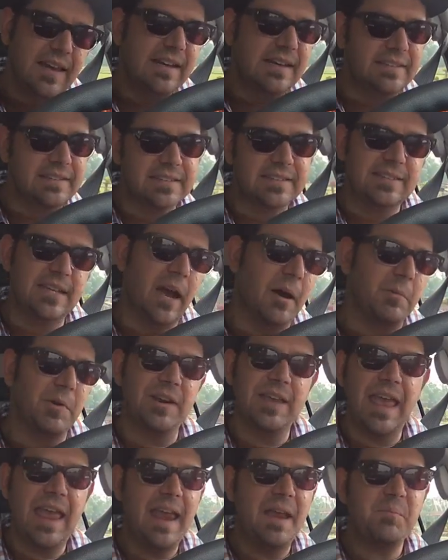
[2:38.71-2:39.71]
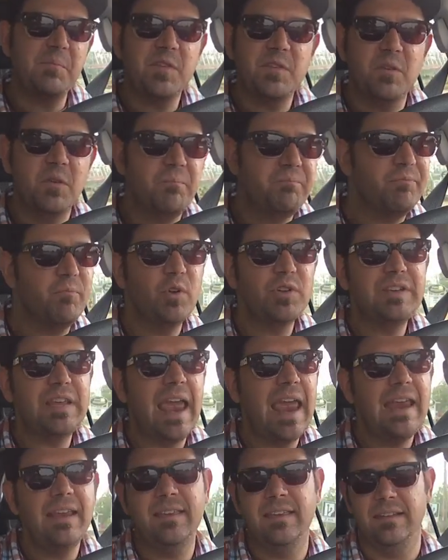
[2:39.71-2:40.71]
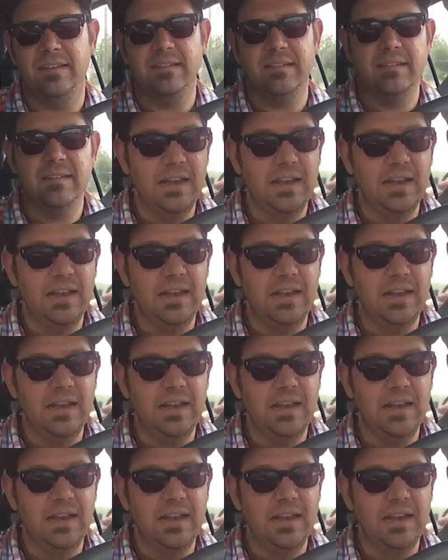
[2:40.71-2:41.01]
in the summer games we'll take it.